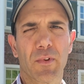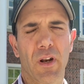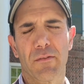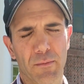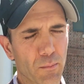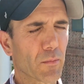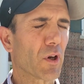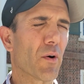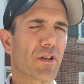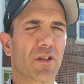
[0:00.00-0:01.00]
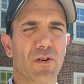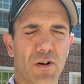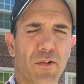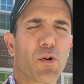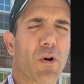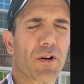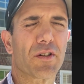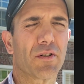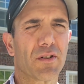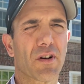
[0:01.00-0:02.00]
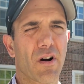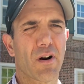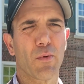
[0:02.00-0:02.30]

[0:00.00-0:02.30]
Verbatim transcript: kind of go into sort of who our students are,